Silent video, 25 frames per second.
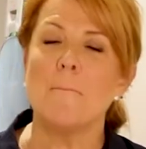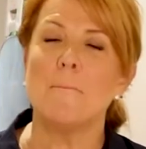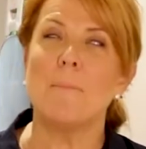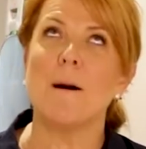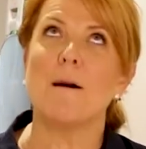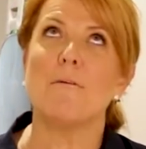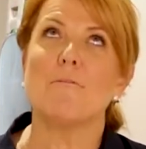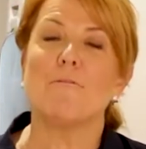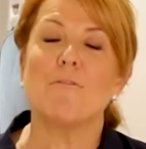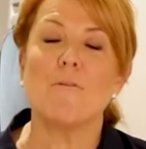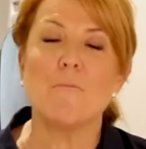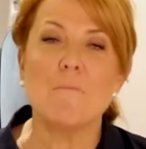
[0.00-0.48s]

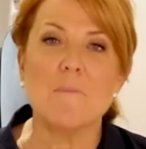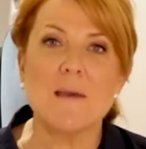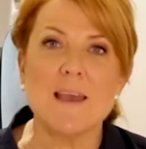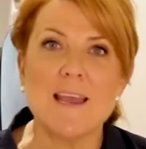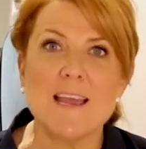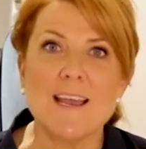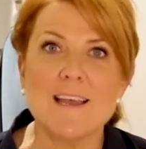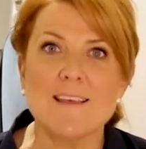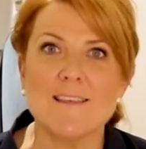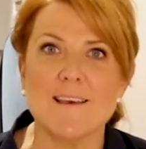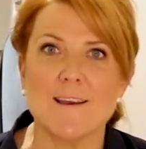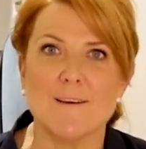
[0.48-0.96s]
But for
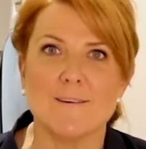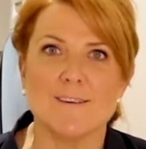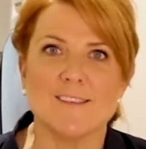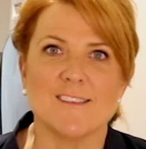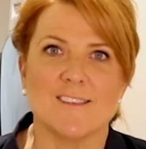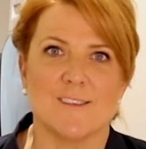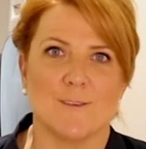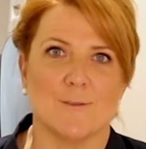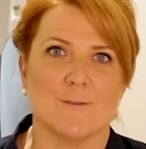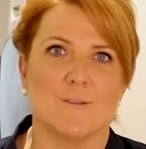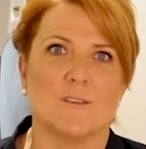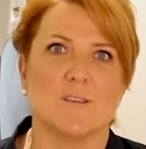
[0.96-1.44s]
me, there is
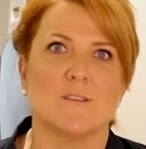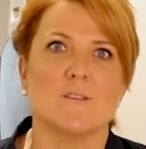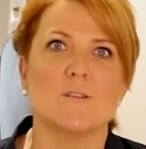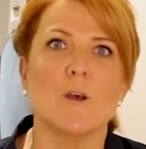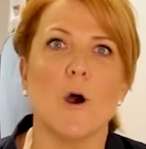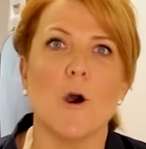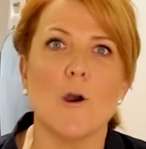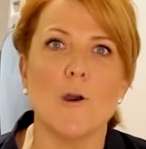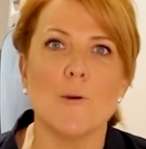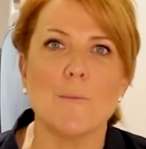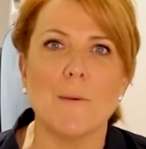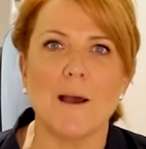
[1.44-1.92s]
still
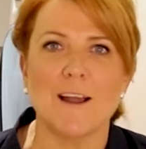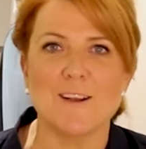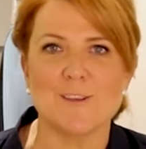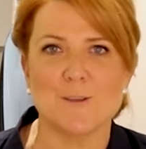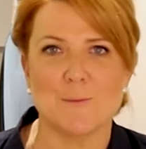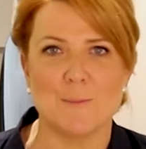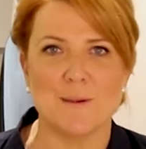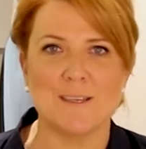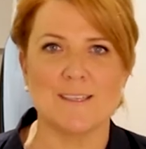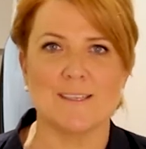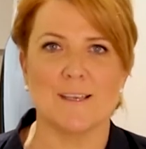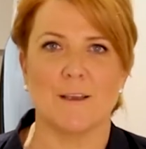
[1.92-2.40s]
so much
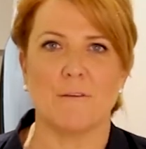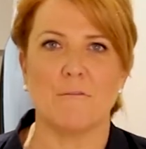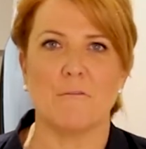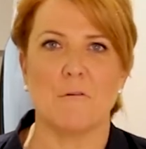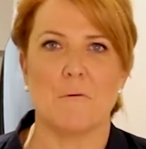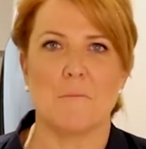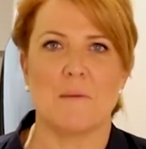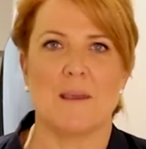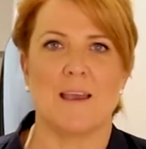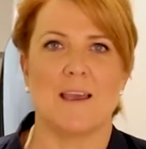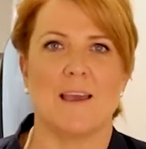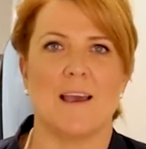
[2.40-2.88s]
missing
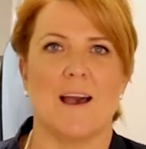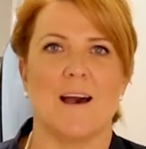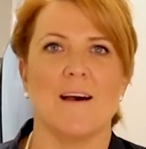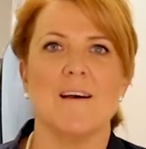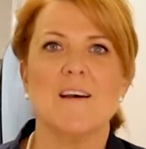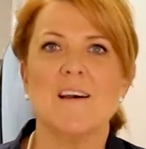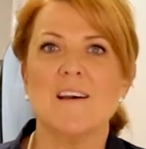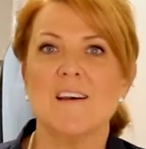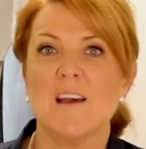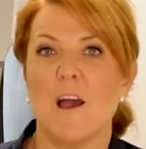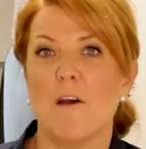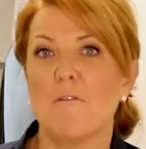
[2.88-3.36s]
from here.
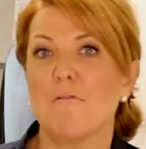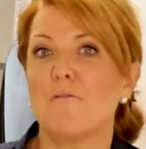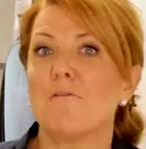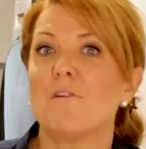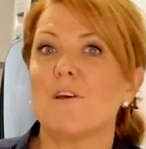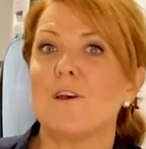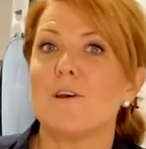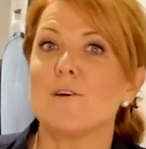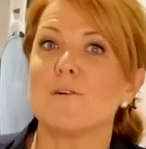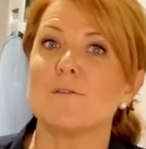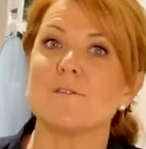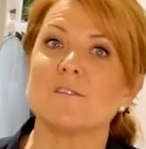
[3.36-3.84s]
It
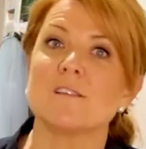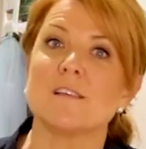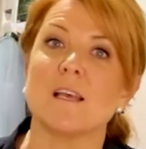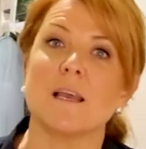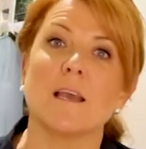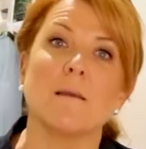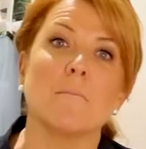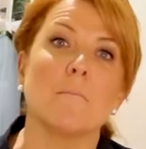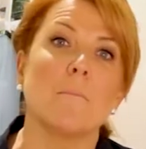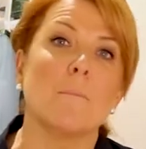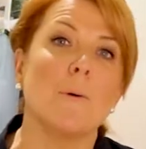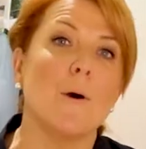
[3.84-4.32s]
feels
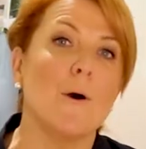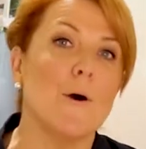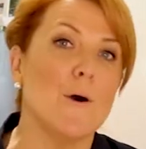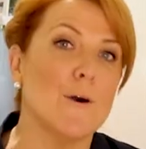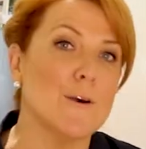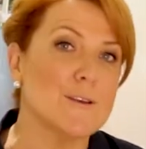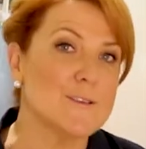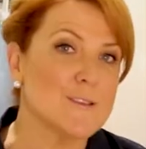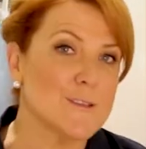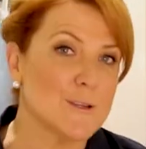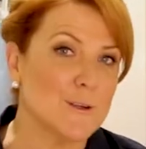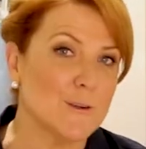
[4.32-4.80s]

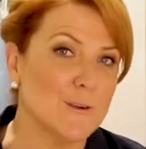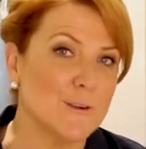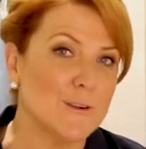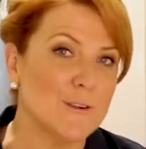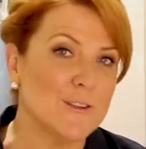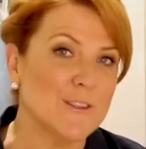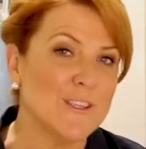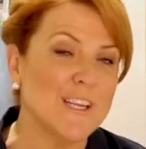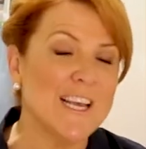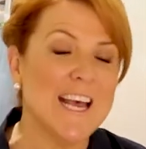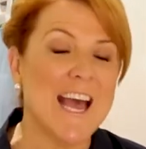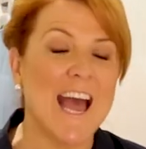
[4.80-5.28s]

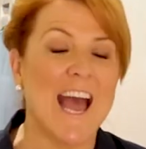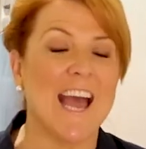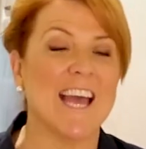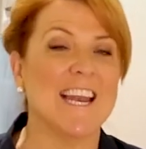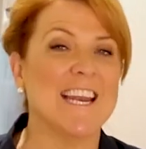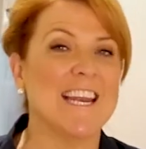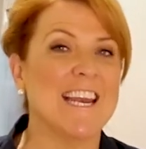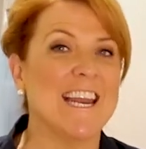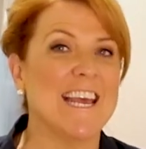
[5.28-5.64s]
impersonal, it